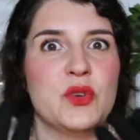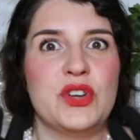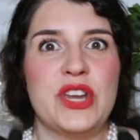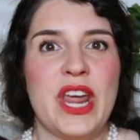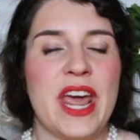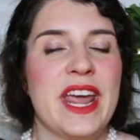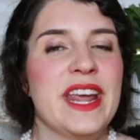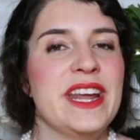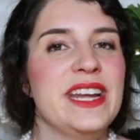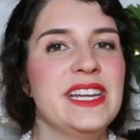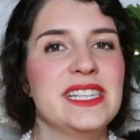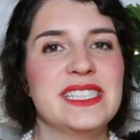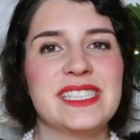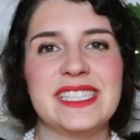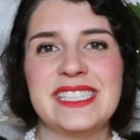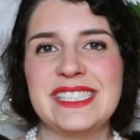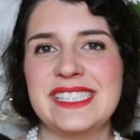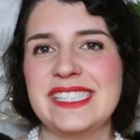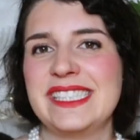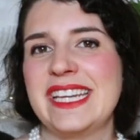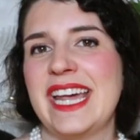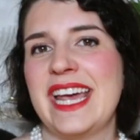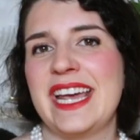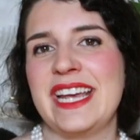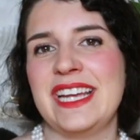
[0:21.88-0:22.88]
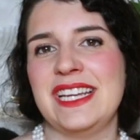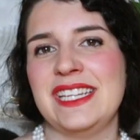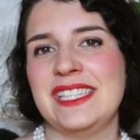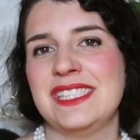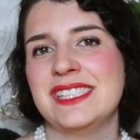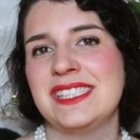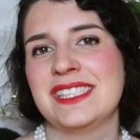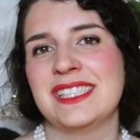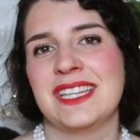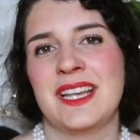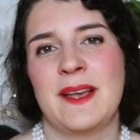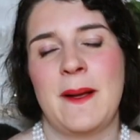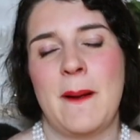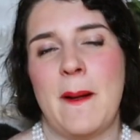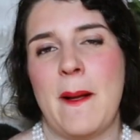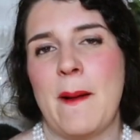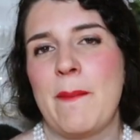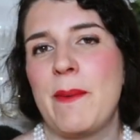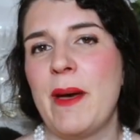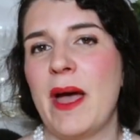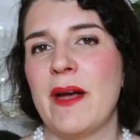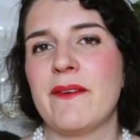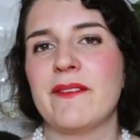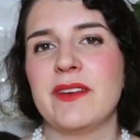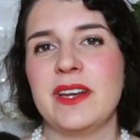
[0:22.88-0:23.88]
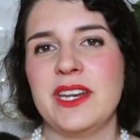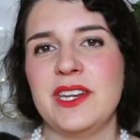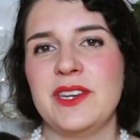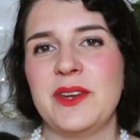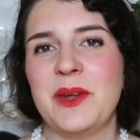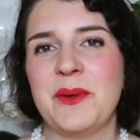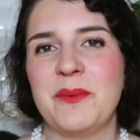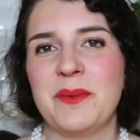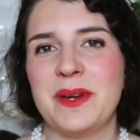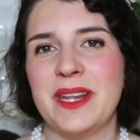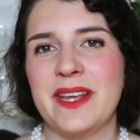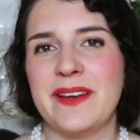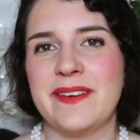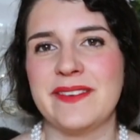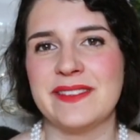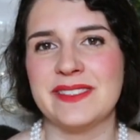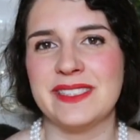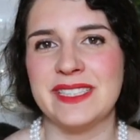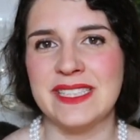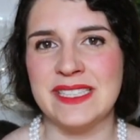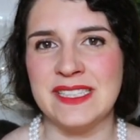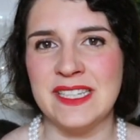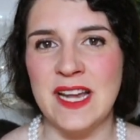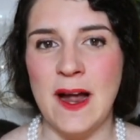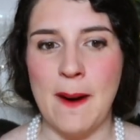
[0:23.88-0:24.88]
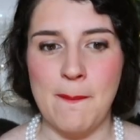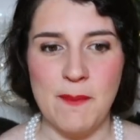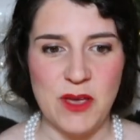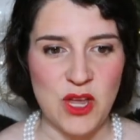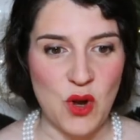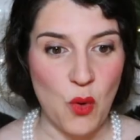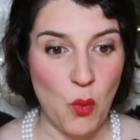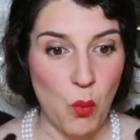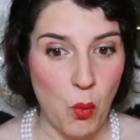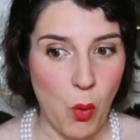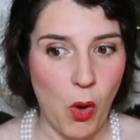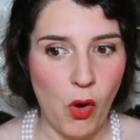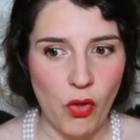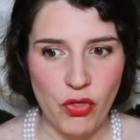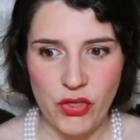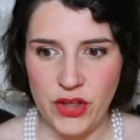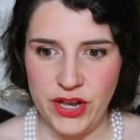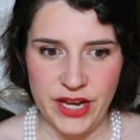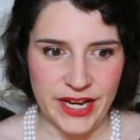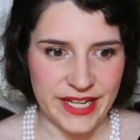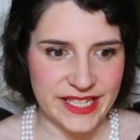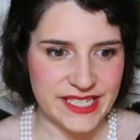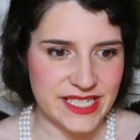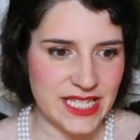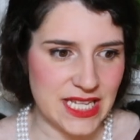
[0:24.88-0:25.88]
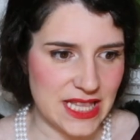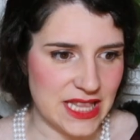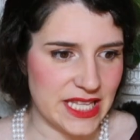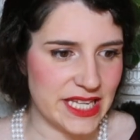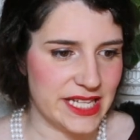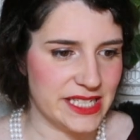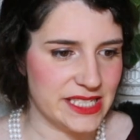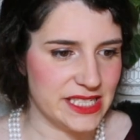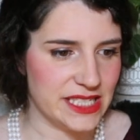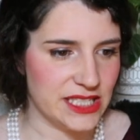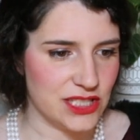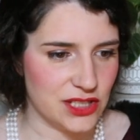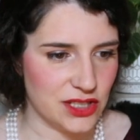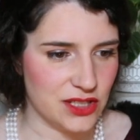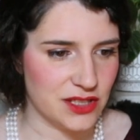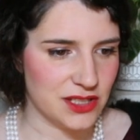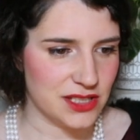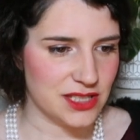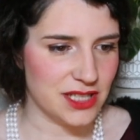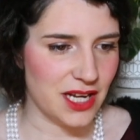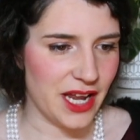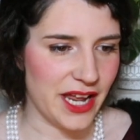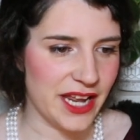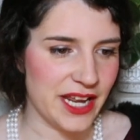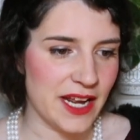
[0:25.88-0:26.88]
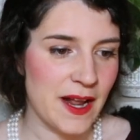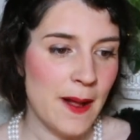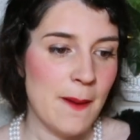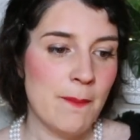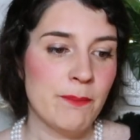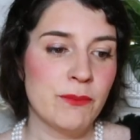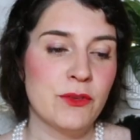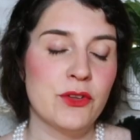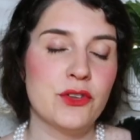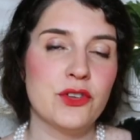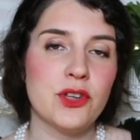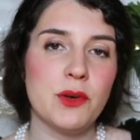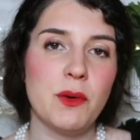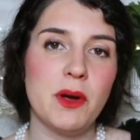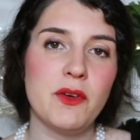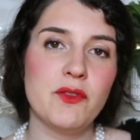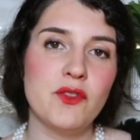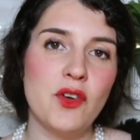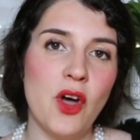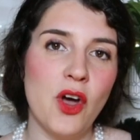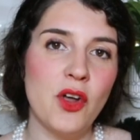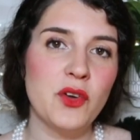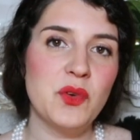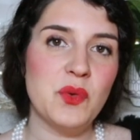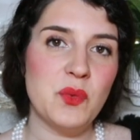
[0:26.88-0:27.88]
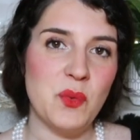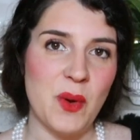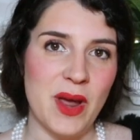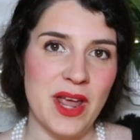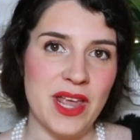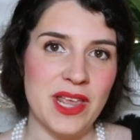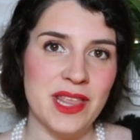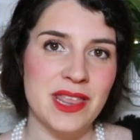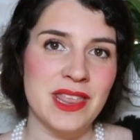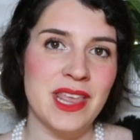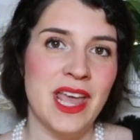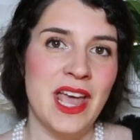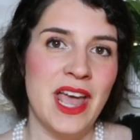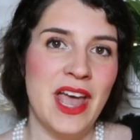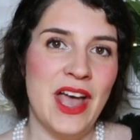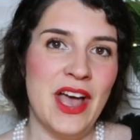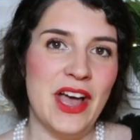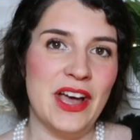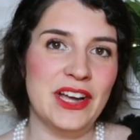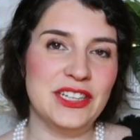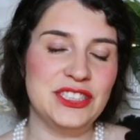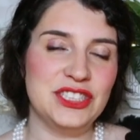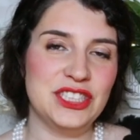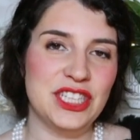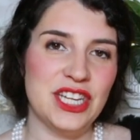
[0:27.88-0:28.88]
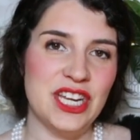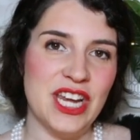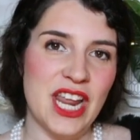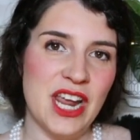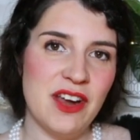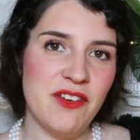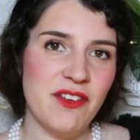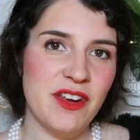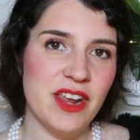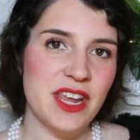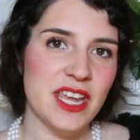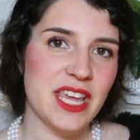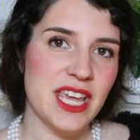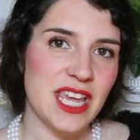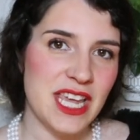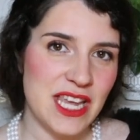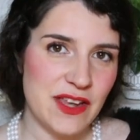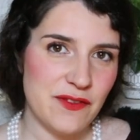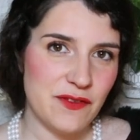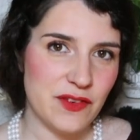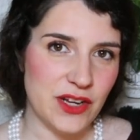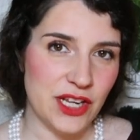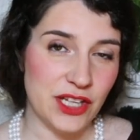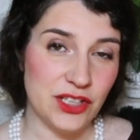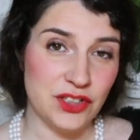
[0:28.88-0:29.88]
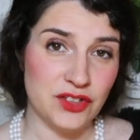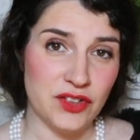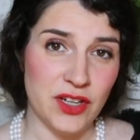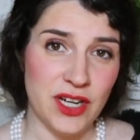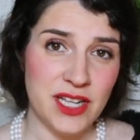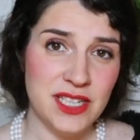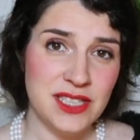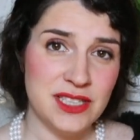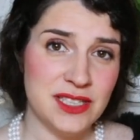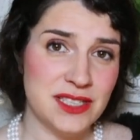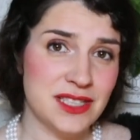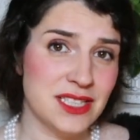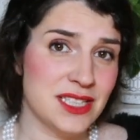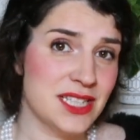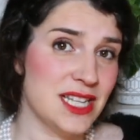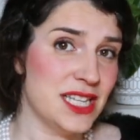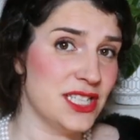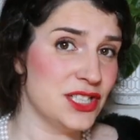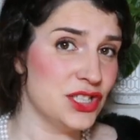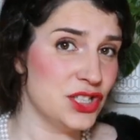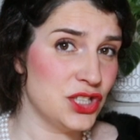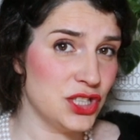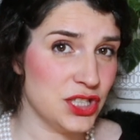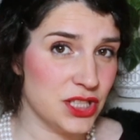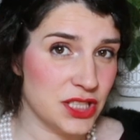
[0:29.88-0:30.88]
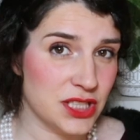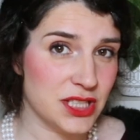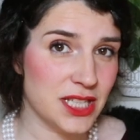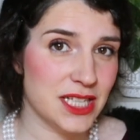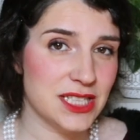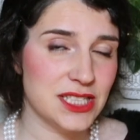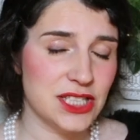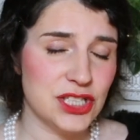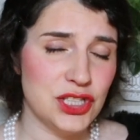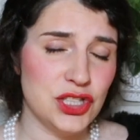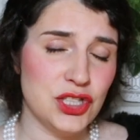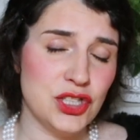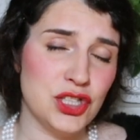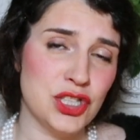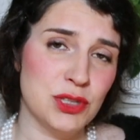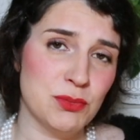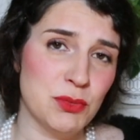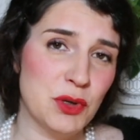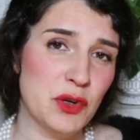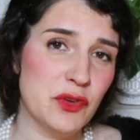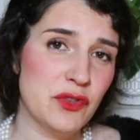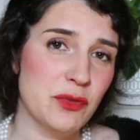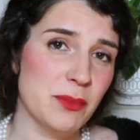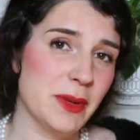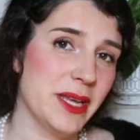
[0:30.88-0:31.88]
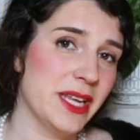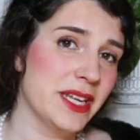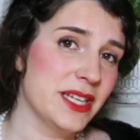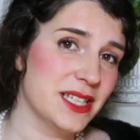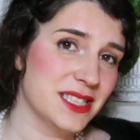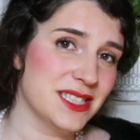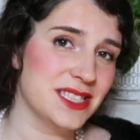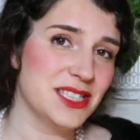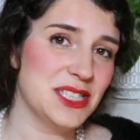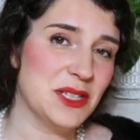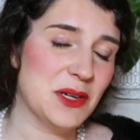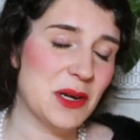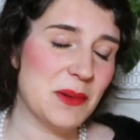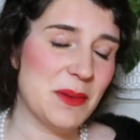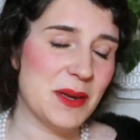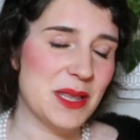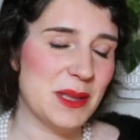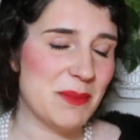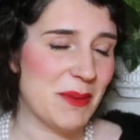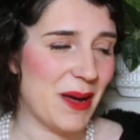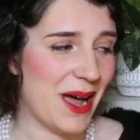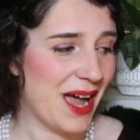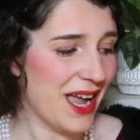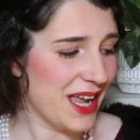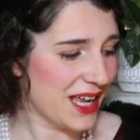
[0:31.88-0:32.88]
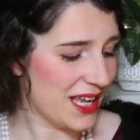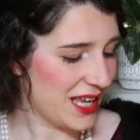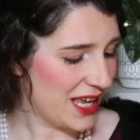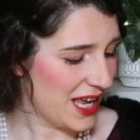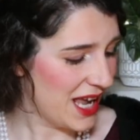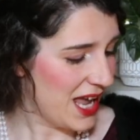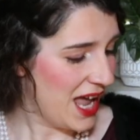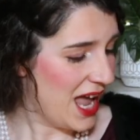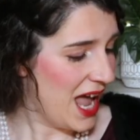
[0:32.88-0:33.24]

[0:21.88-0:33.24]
days and days, apparently nobody else can tell me what the 1930s looks like. So I've gone with a generic evening dress that is two sizes too small for me and doesn't do up at the back,